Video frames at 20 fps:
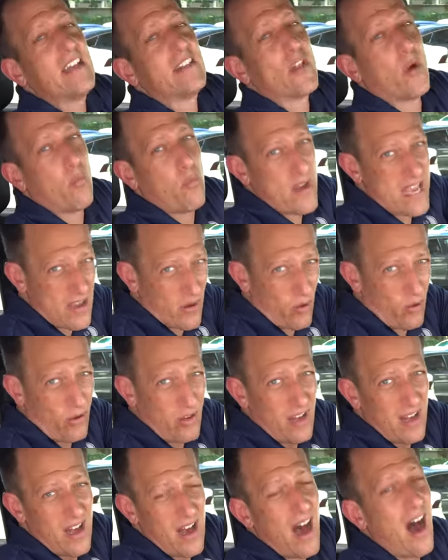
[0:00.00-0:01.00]
the wheel
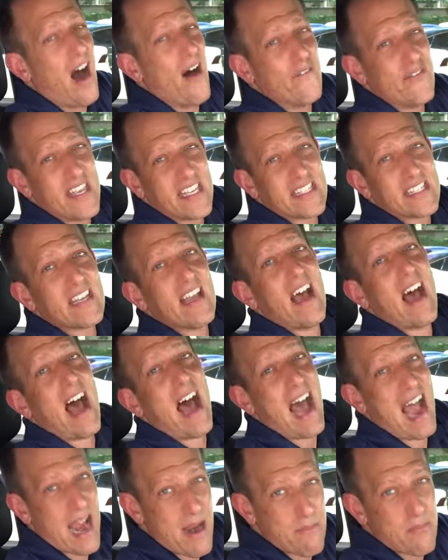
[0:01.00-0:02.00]
of this
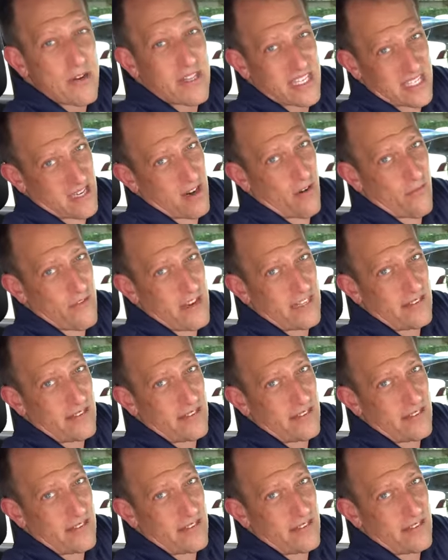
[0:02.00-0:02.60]
hybrid C R V.